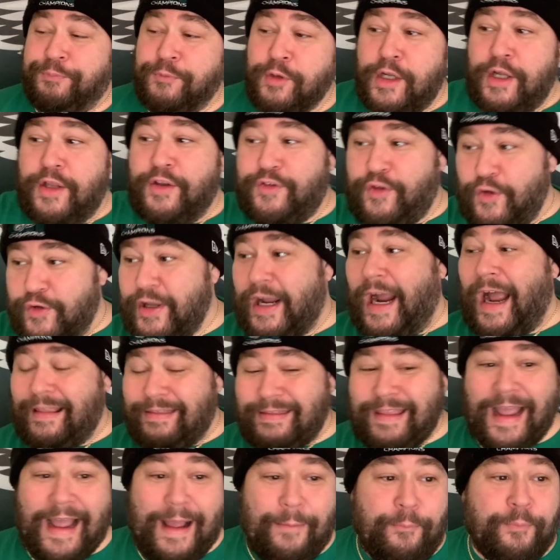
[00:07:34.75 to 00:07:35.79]
So you got
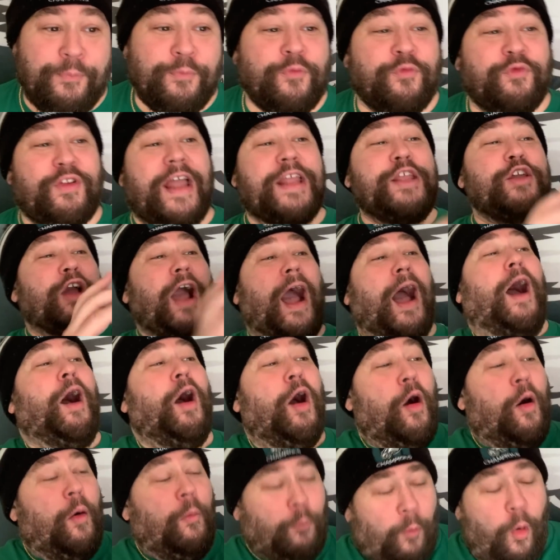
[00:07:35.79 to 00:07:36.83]
them. Then you got
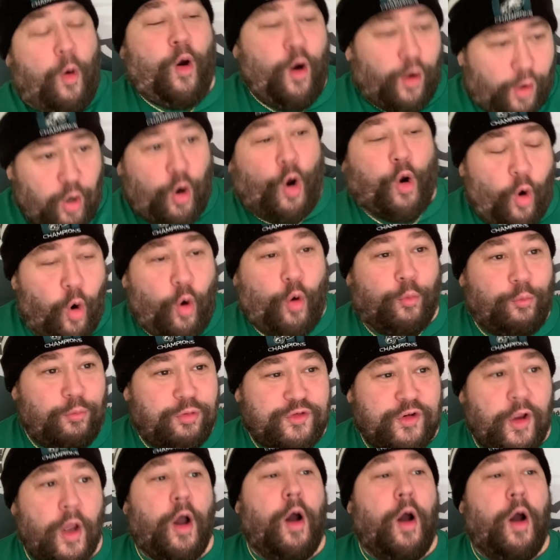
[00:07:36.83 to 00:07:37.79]
Mark Holmes.